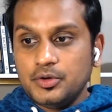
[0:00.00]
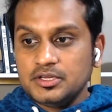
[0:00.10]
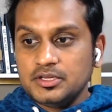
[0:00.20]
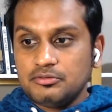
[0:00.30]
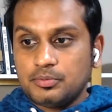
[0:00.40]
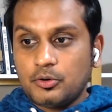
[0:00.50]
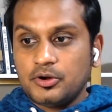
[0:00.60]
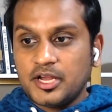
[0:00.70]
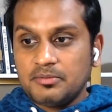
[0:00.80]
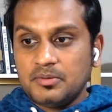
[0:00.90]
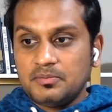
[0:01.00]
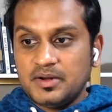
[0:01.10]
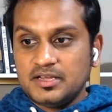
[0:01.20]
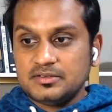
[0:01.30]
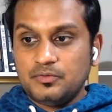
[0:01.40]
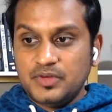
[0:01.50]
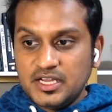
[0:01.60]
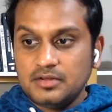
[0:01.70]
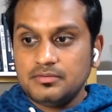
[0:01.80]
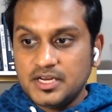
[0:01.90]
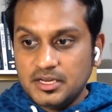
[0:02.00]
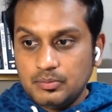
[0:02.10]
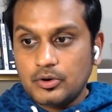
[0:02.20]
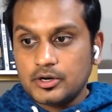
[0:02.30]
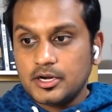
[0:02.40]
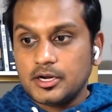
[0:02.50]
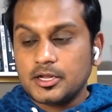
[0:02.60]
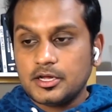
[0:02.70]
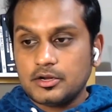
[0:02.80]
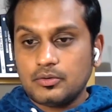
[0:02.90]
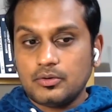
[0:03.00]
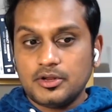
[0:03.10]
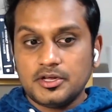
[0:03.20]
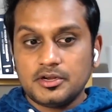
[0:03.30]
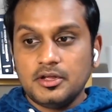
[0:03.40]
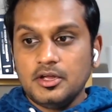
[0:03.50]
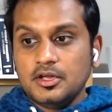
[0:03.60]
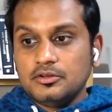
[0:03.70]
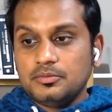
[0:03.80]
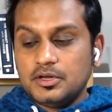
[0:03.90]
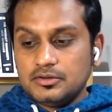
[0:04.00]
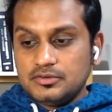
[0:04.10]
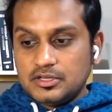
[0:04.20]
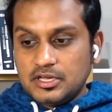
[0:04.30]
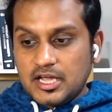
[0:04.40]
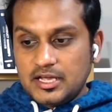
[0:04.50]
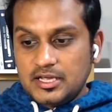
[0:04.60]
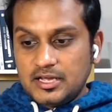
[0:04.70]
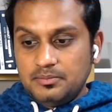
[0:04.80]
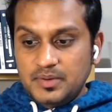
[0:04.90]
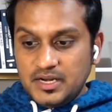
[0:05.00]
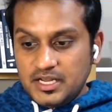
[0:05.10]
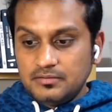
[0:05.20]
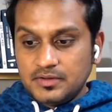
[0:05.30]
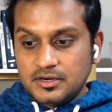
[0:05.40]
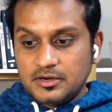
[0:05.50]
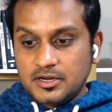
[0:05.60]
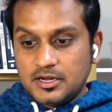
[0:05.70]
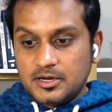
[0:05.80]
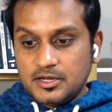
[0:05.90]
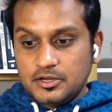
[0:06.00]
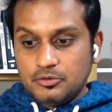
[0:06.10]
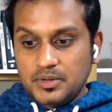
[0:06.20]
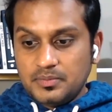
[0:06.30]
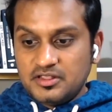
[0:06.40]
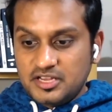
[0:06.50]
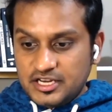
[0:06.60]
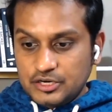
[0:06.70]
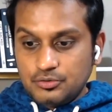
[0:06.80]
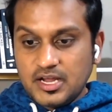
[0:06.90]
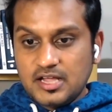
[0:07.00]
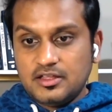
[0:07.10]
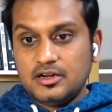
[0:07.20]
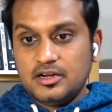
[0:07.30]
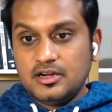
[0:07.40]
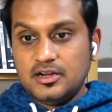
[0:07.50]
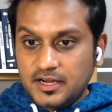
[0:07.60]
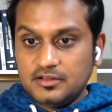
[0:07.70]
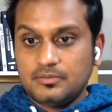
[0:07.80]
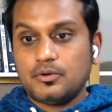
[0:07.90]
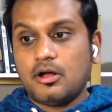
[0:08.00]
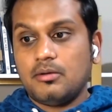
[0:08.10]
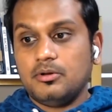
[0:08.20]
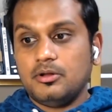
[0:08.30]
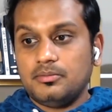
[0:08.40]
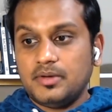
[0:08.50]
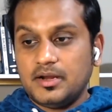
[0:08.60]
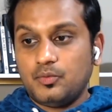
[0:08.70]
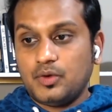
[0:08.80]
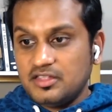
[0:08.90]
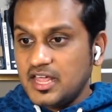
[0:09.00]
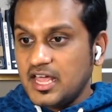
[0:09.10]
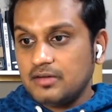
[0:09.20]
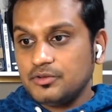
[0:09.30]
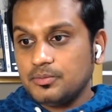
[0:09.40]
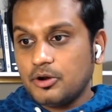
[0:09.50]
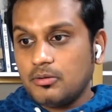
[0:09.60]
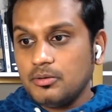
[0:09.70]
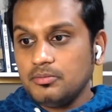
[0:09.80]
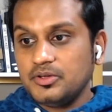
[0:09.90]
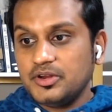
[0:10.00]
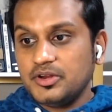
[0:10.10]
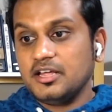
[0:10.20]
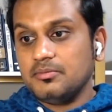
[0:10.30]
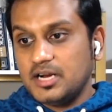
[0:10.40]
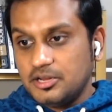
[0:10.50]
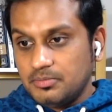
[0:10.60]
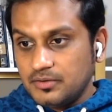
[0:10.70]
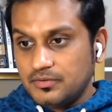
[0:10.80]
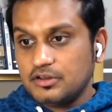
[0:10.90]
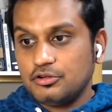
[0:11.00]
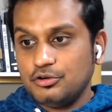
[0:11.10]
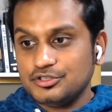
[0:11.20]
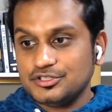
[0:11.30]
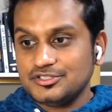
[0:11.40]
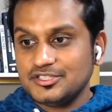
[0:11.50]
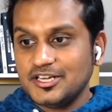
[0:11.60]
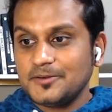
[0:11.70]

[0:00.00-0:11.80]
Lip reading: this, prototyping plays a very very important role here, because I think I believe in people sitting together defining the problem, and once they have the problem, creating multiple different solutions there,